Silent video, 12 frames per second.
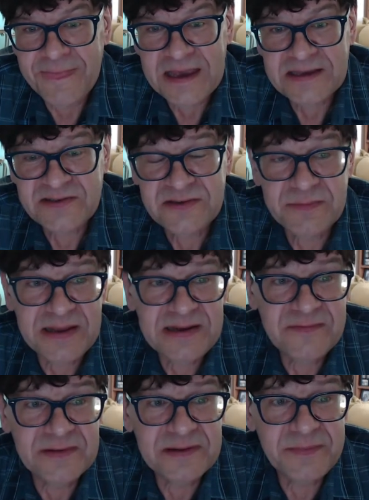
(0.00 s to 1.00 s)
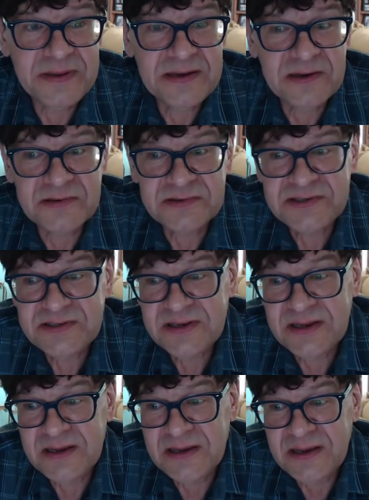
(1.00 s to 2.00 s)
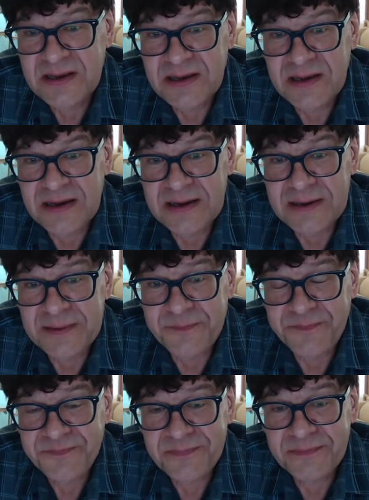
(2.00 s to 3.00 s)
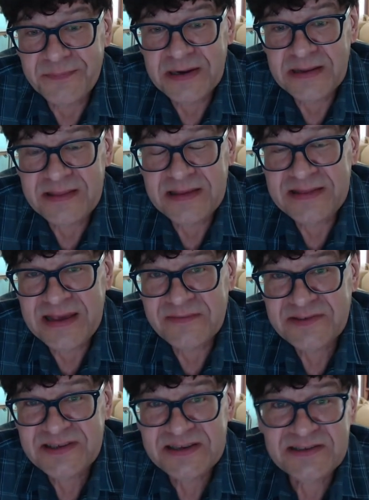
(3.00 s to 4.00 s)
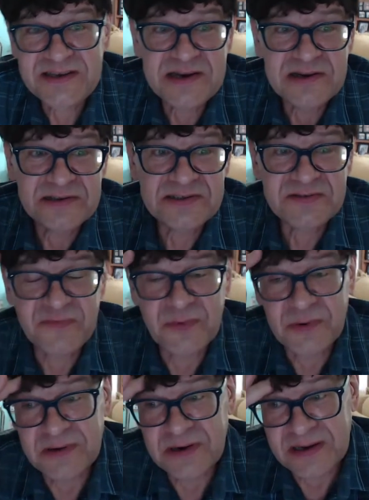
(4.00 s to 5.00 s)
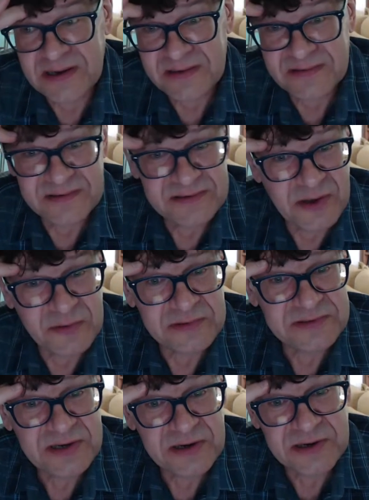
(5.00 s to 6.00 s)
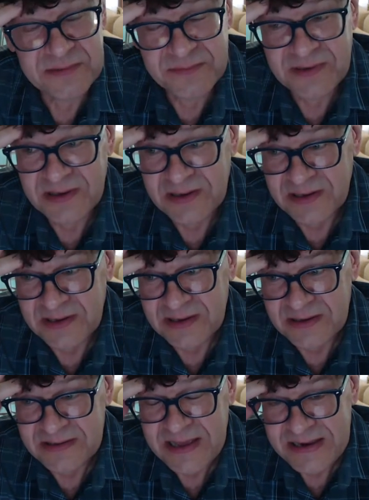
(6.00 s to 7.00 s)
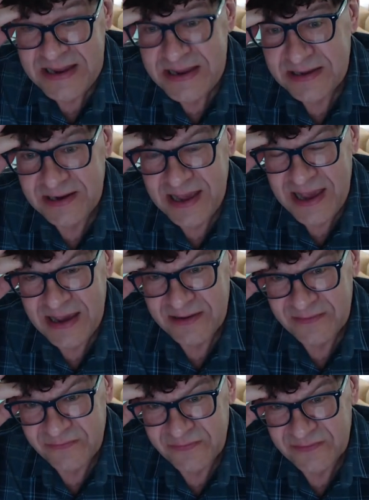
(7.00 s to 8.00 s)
as do many Filipinos. Um, But I think they have six years for uh, the total term that he can have.